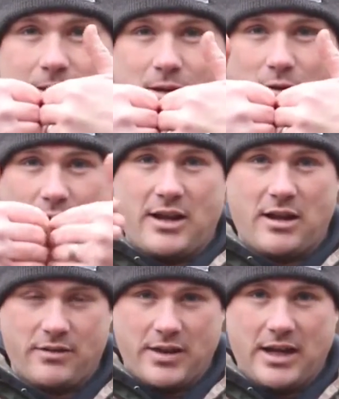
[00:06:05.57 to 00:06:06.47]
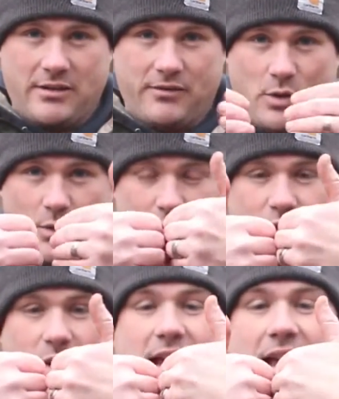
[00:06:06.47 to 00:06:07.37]
You know, they unfold,
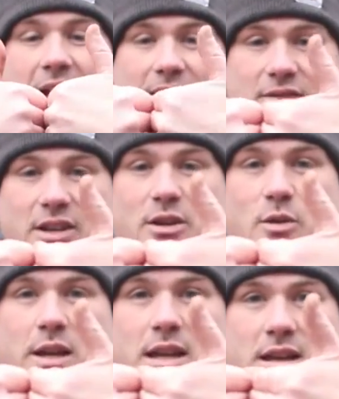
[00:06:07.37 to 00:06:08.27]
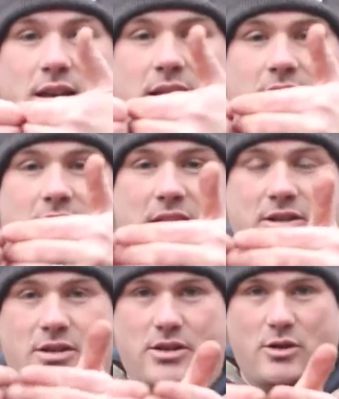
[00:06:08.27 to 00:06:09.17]
so they have to go in and then they
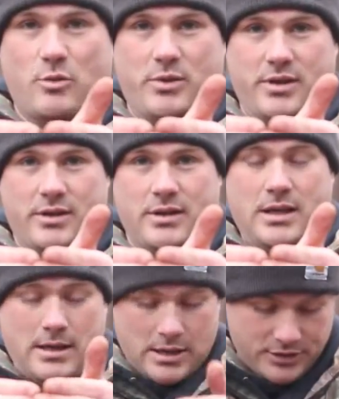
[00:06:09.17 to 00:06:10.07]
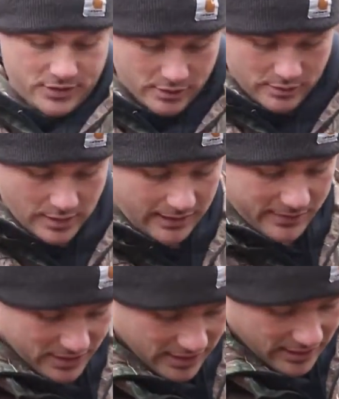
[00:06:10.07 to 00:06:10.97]
start to open. So
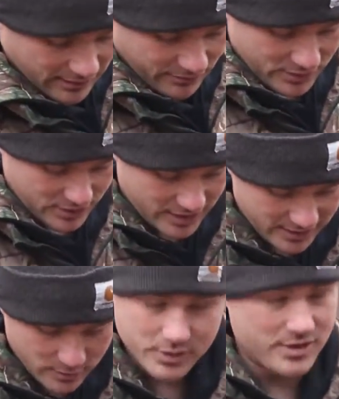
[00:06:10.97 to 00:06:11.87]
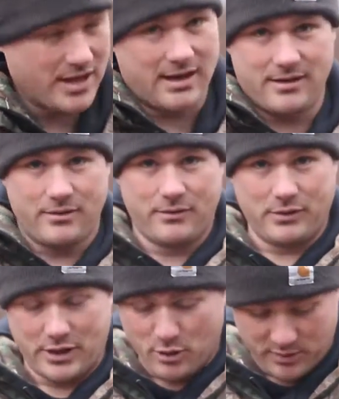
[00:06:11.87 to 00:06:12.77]
obviously in our first layer it was not
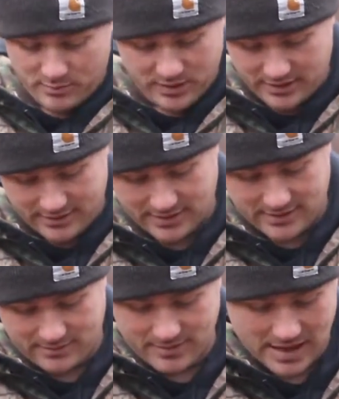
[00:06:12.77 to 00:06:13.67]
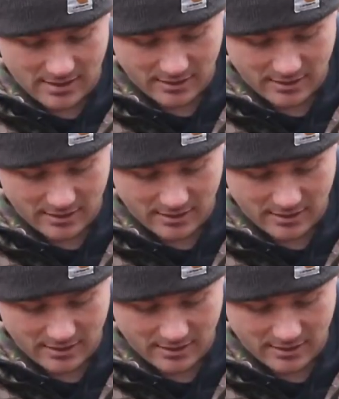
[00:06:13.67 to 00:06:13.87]
fully open because that's not